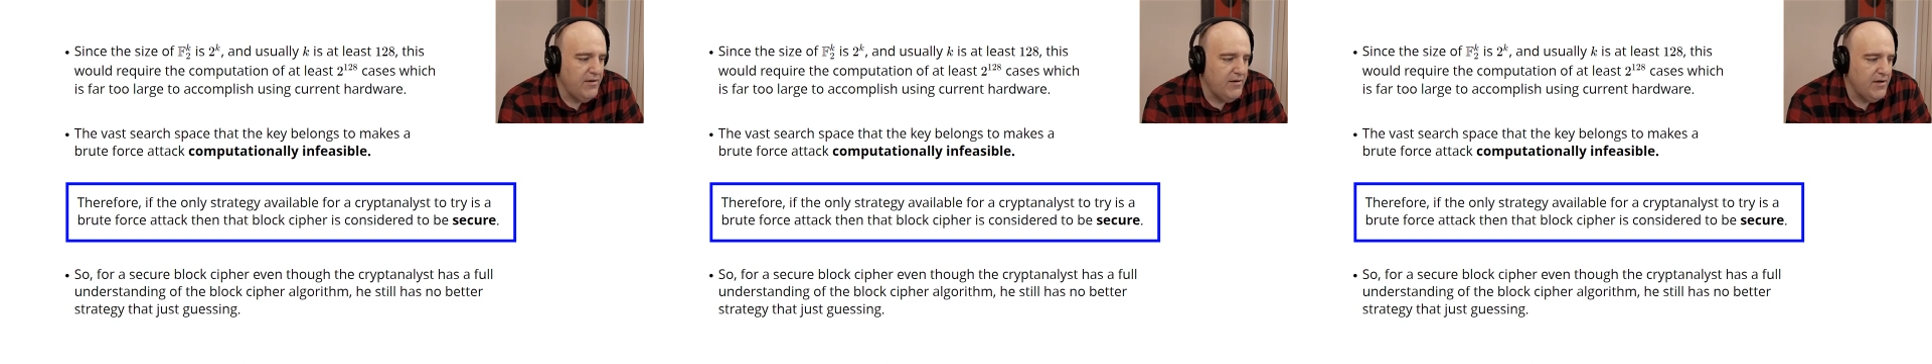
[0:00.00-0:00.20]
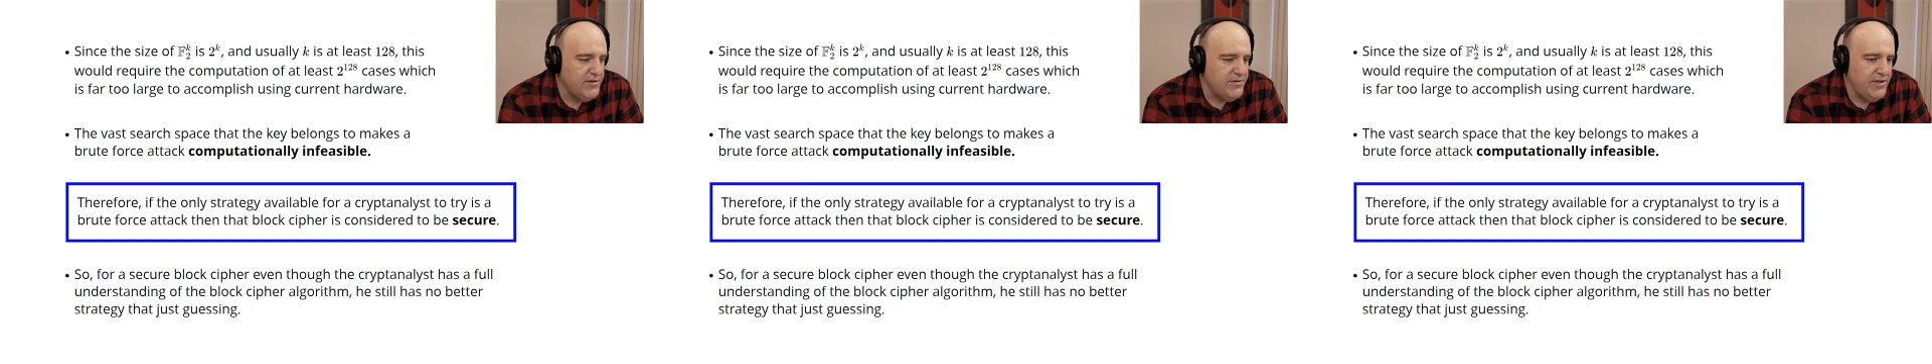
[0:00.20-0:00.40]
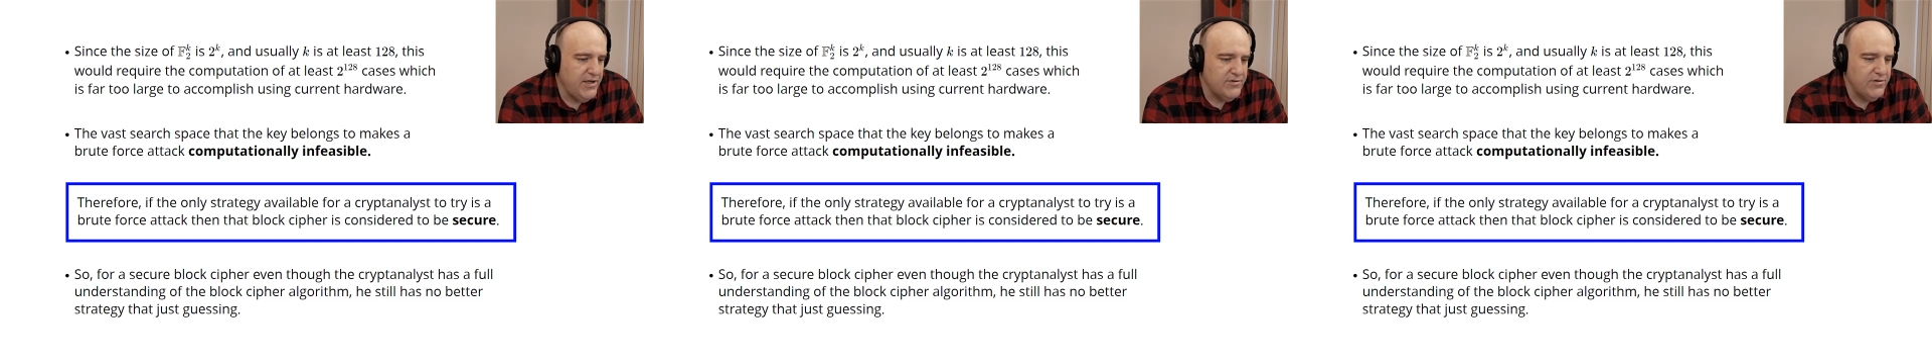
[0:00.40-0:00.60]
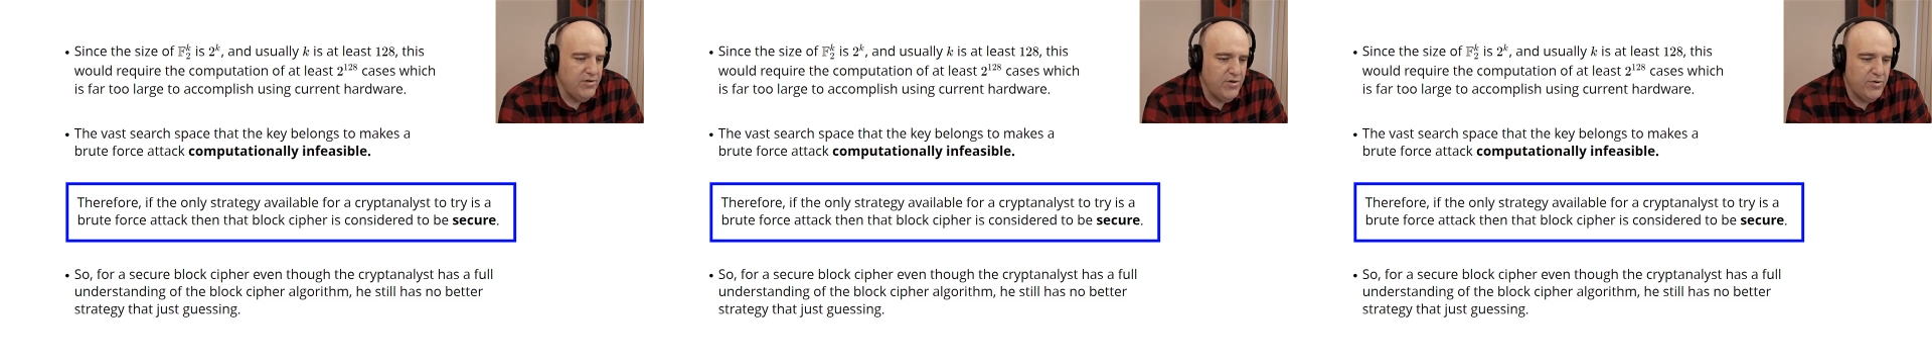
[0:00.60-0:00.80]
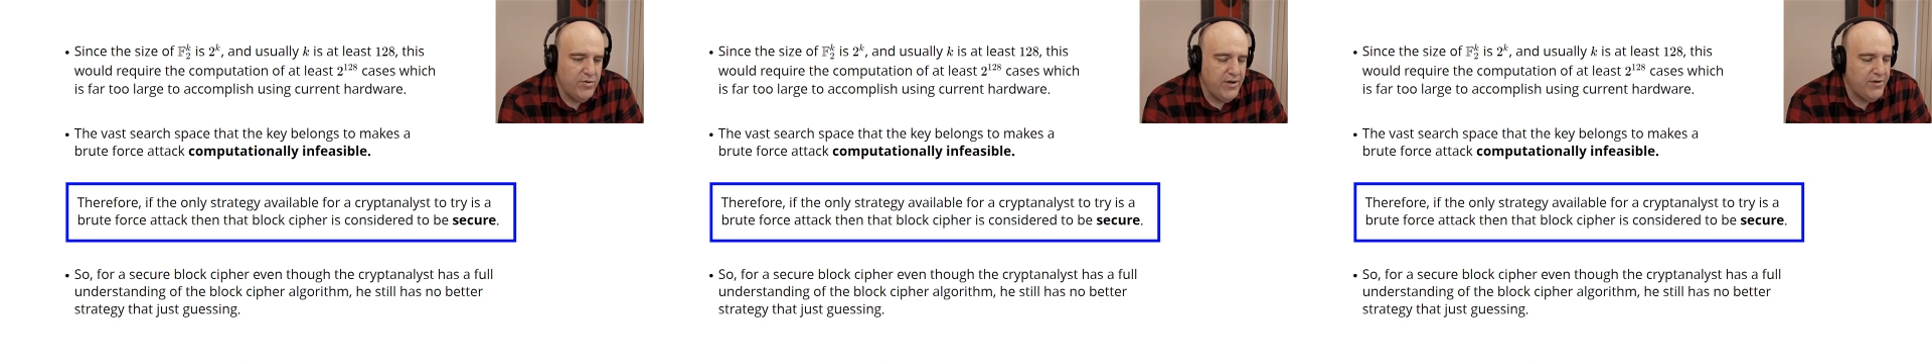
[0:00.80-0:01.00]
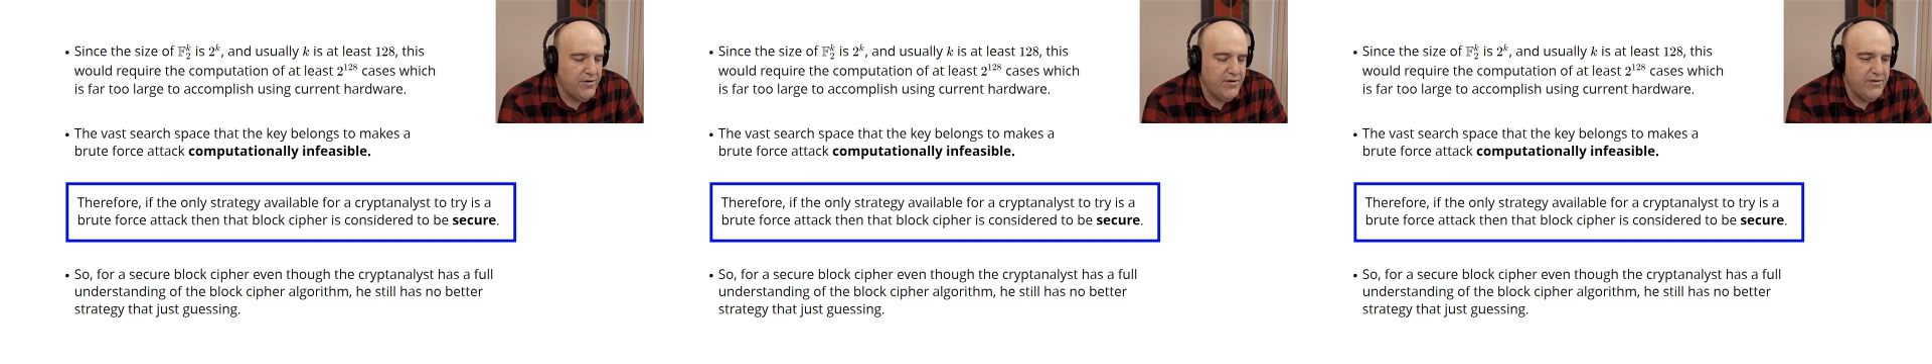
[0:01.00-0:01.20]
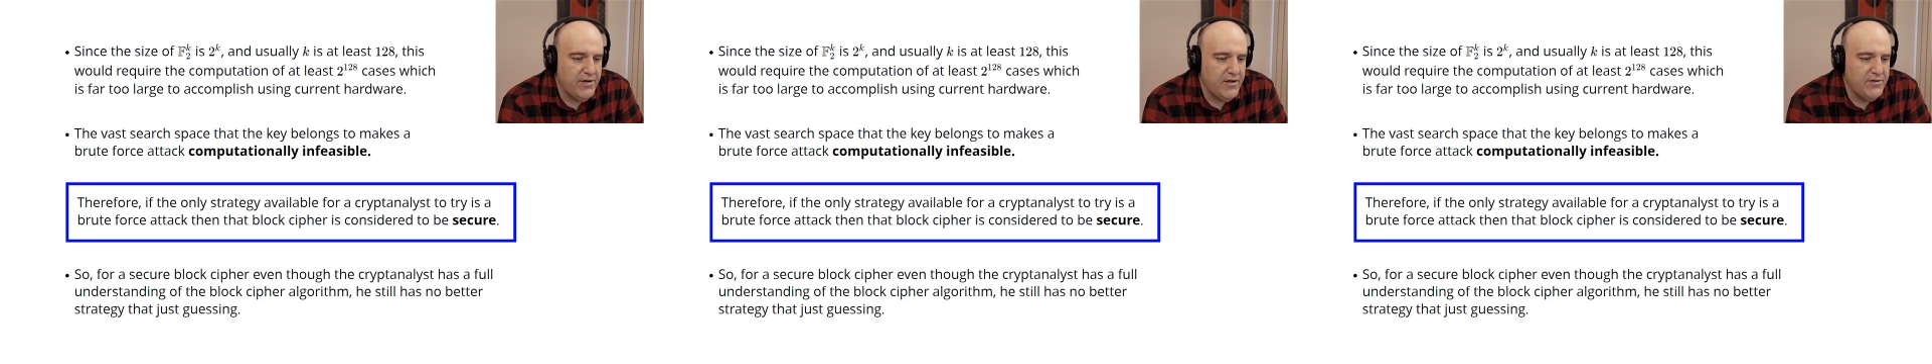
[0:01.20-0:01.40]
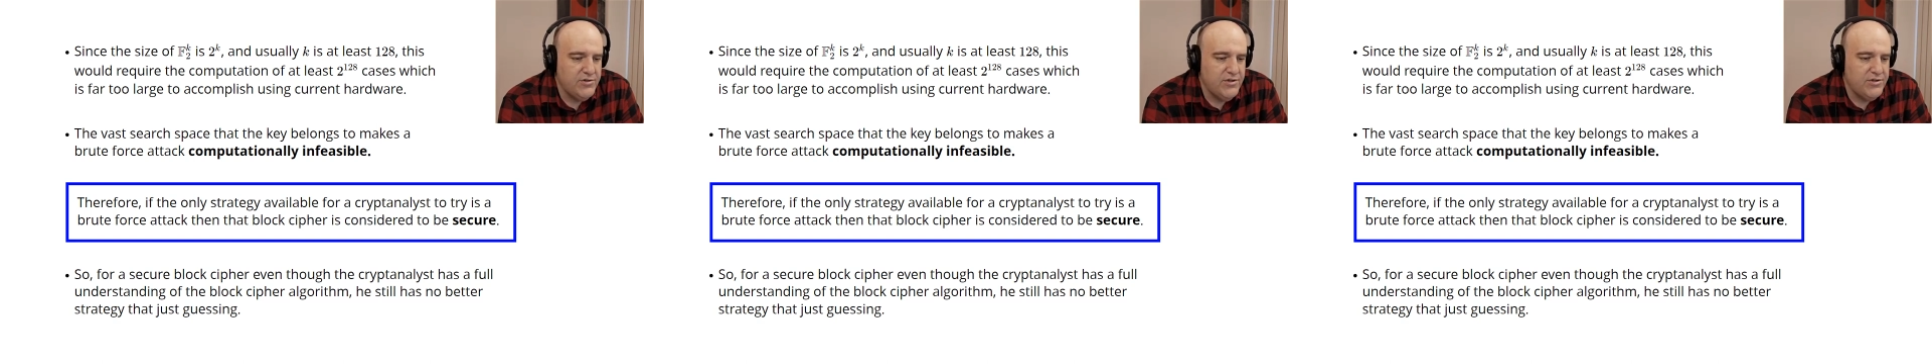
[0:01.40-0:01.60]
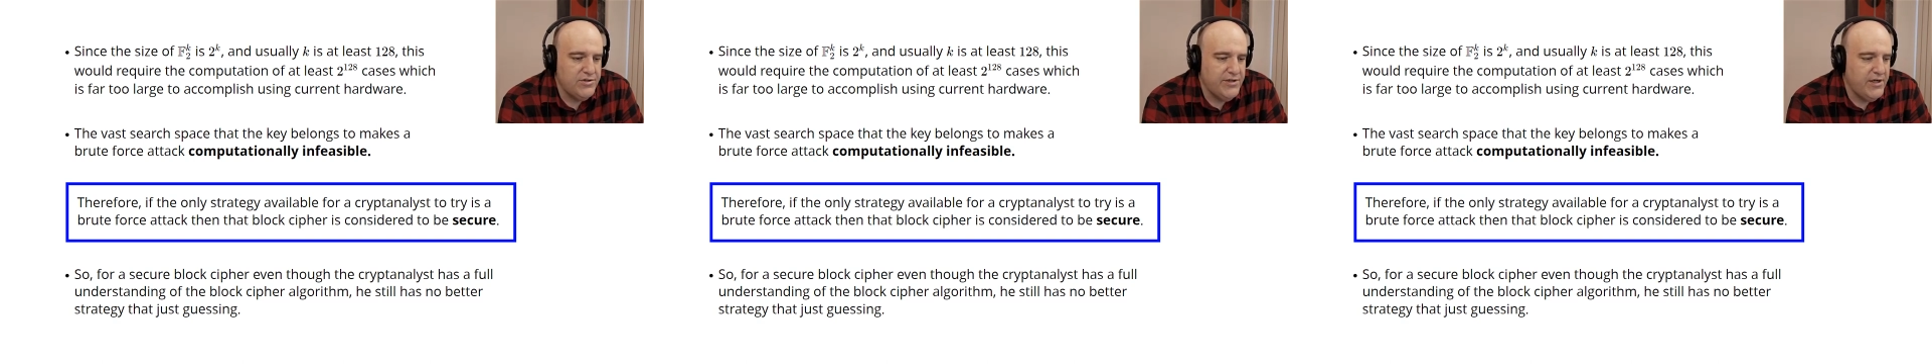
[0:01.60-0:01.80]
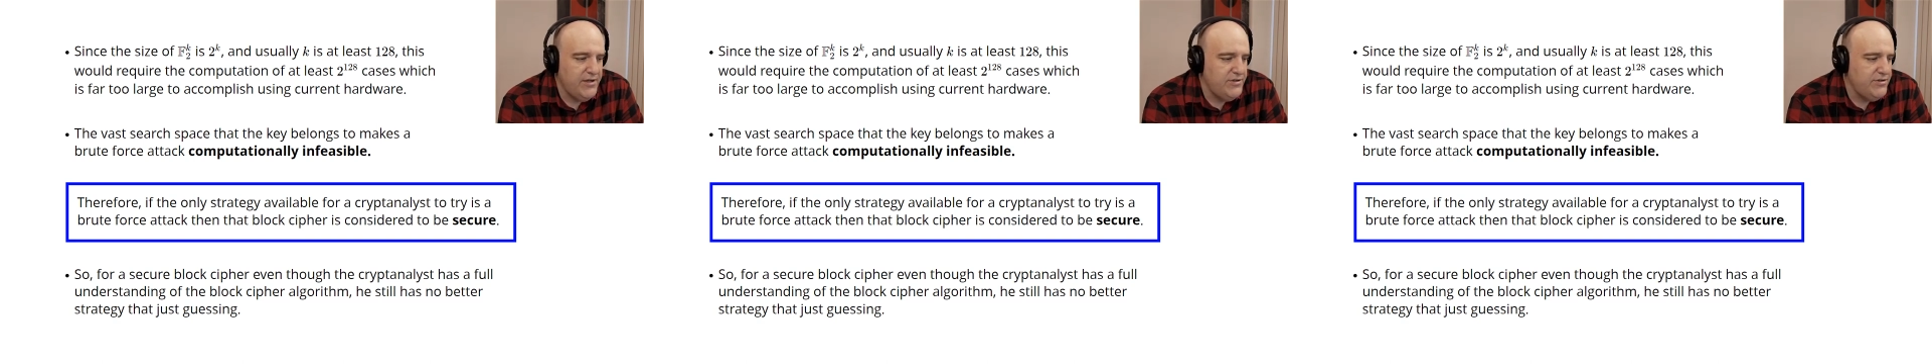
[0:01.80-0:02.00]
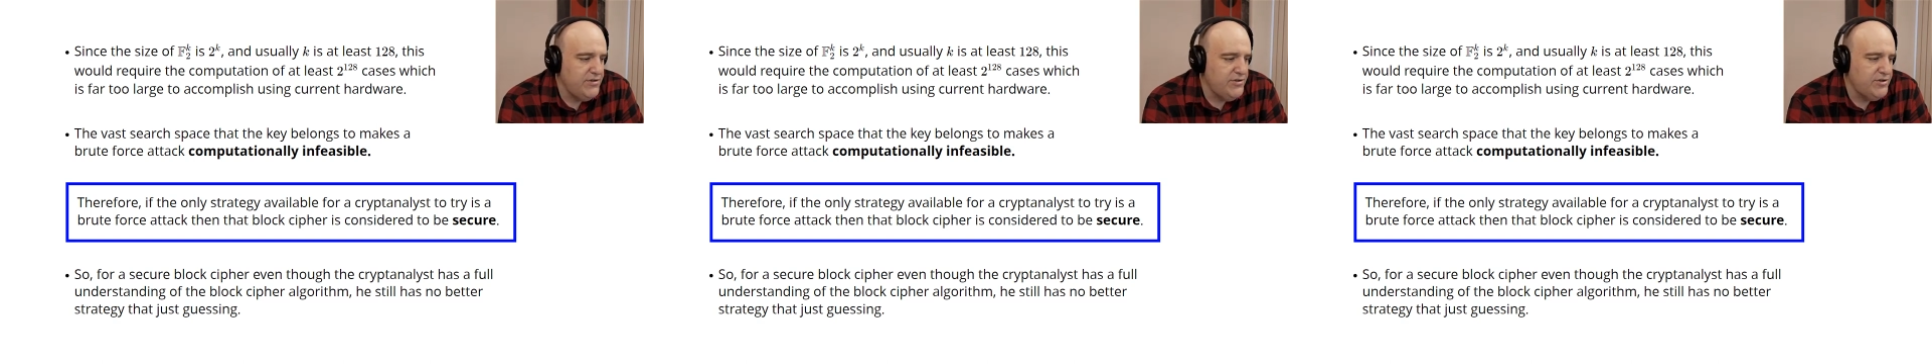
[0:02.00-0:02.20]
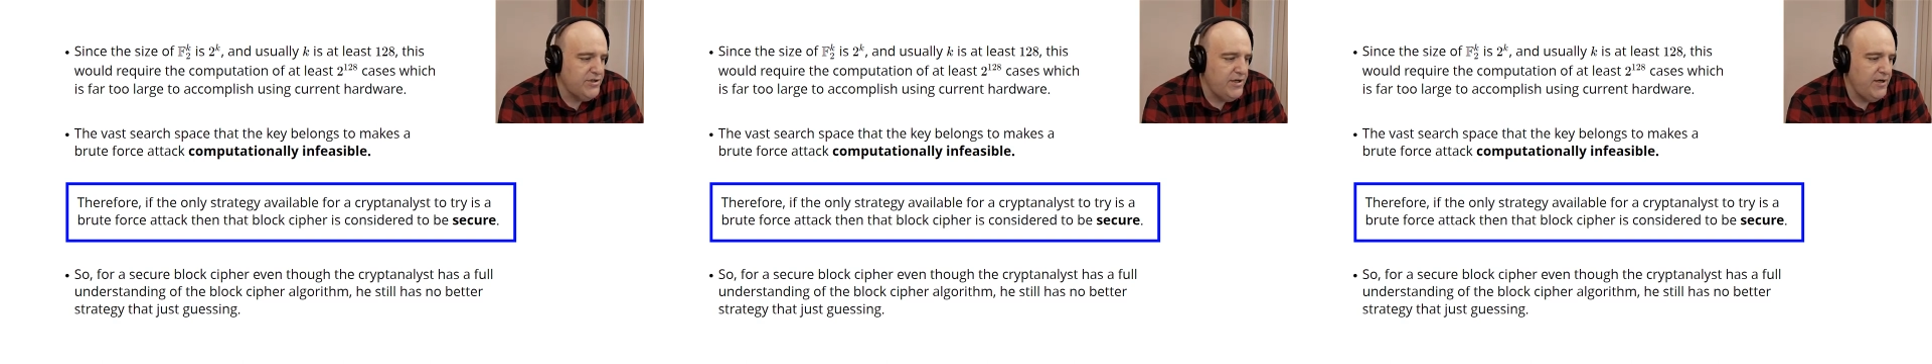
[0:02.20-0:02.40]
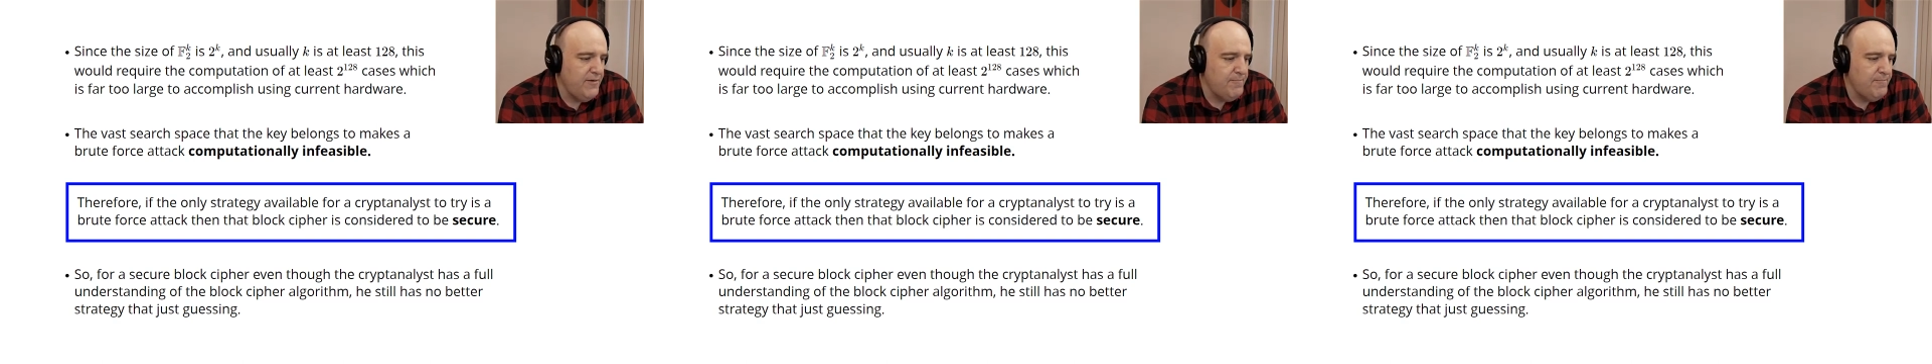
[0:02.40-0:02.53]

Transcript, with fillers: because he has no other intelligence strategy to try.